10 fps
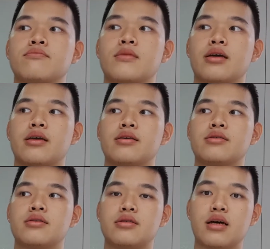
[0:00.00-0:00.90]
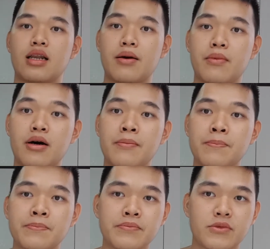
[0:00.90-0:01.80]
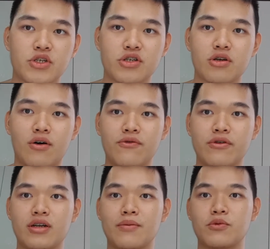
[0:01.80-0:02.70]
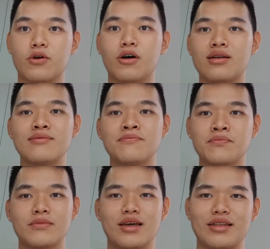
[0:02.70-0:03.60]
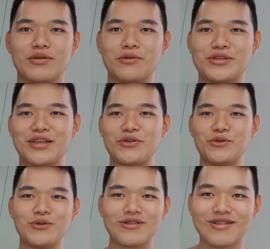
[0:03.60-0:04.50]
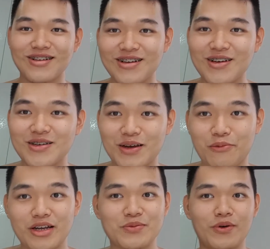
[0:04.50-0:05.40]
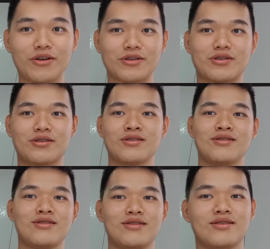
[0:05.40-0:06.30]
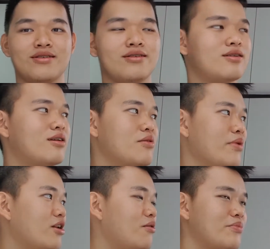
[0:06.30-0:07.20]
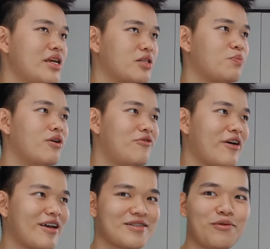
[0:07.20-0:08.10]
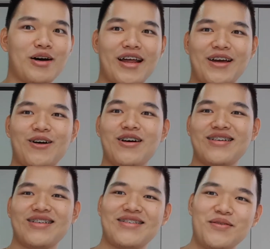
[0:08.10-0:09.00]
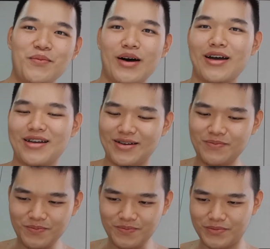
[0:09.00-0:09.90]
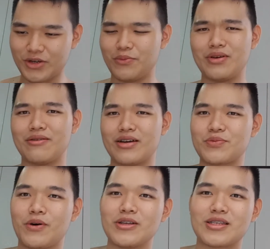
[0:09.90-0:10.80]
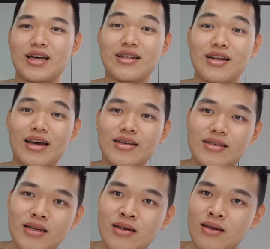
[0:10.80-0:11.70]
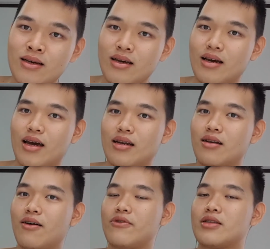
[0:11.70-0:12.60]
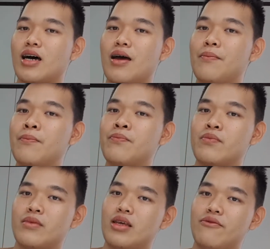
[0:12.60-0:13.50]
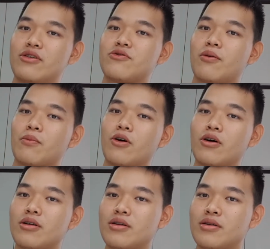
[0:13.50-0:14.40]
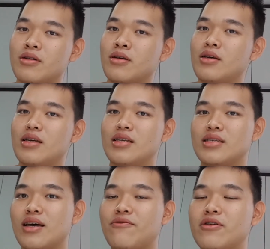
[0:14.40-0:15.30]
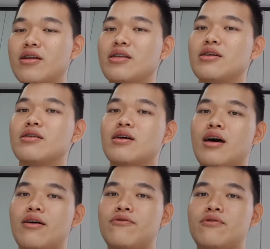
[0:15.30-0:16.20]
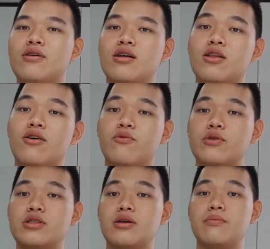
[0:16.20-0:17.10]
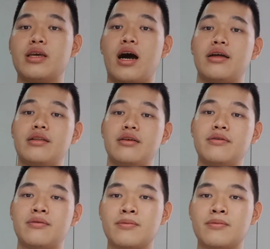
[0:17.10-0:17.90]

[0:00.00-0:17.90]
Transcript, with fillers: I guess dilemma, just offer it up to God and He will send you some response. It may not be as perfect as the one I got, but it will be a response nonetheless. And a lot of the time, if it's from God, it's definitely gonna have a lot of wisdom behind it.